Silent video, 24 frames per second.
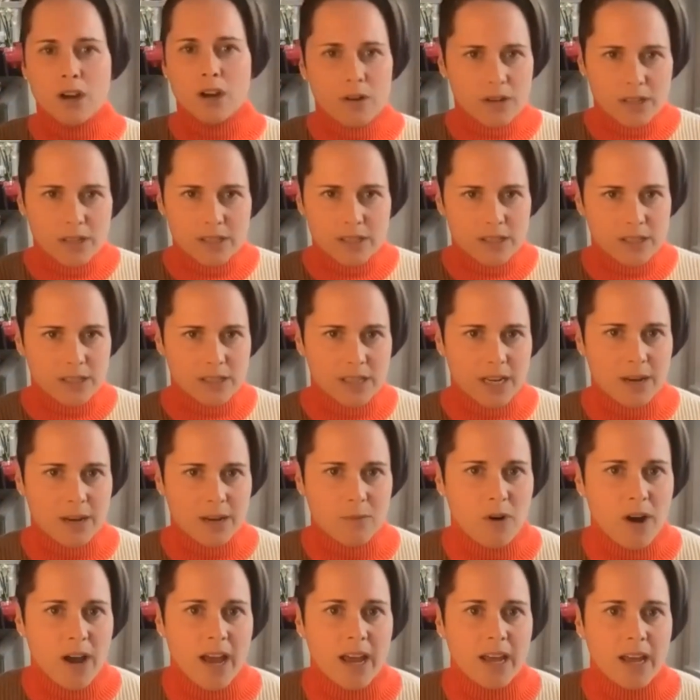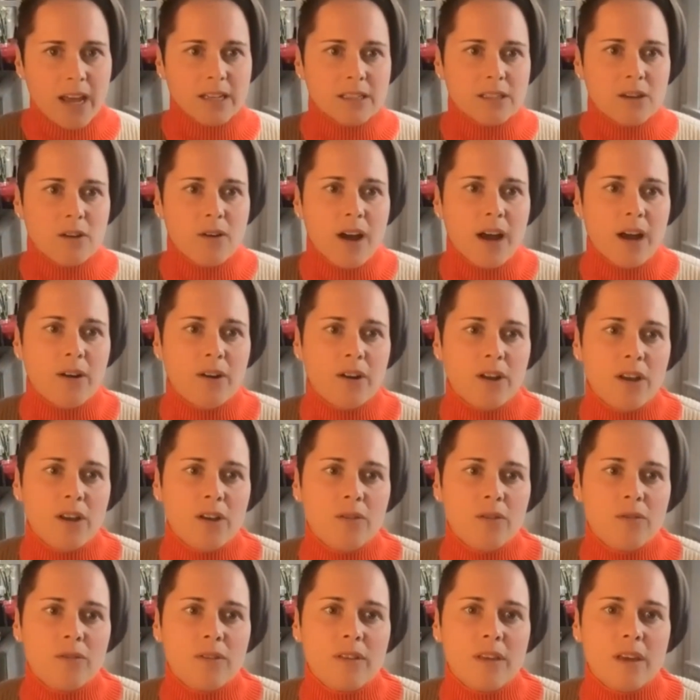Code is the same way. And so how do
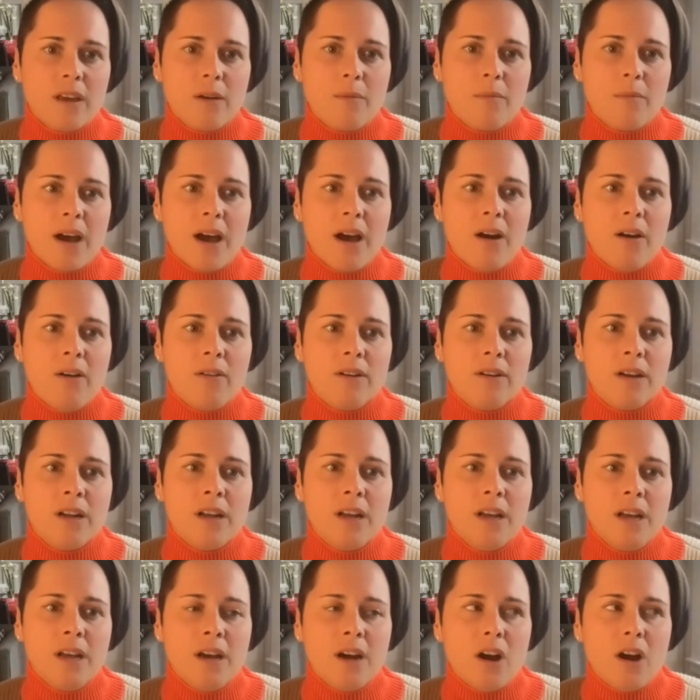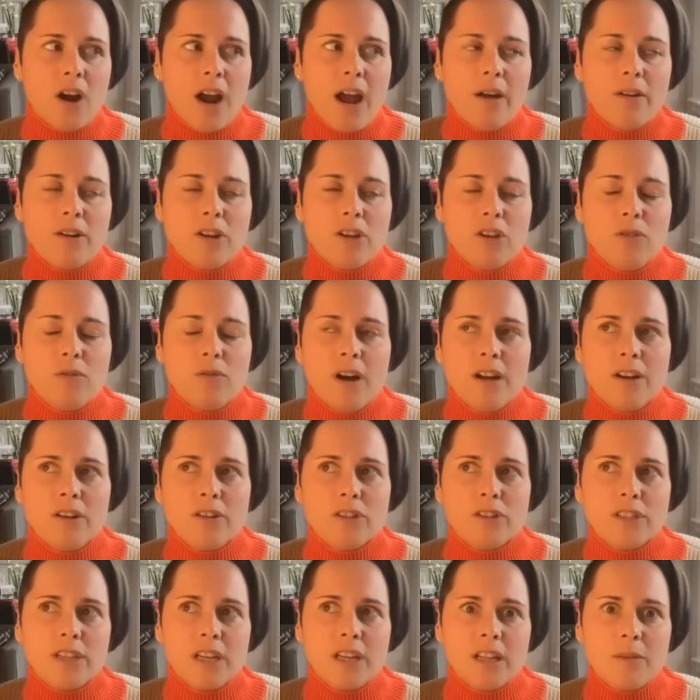you think about, or how do you
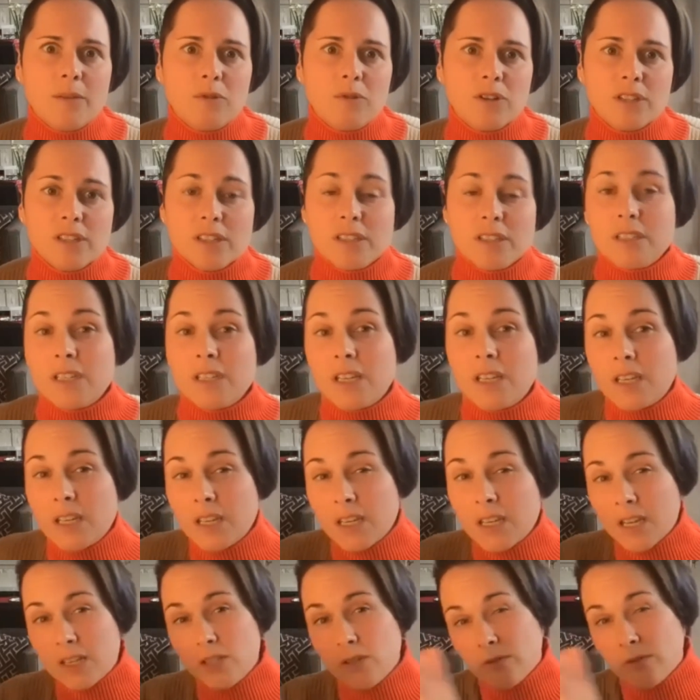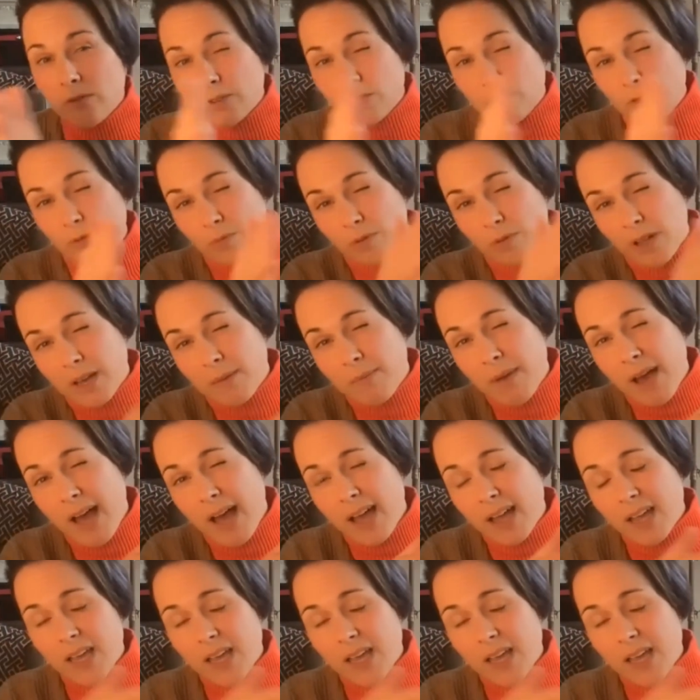understand that person's thinking as you look through playback?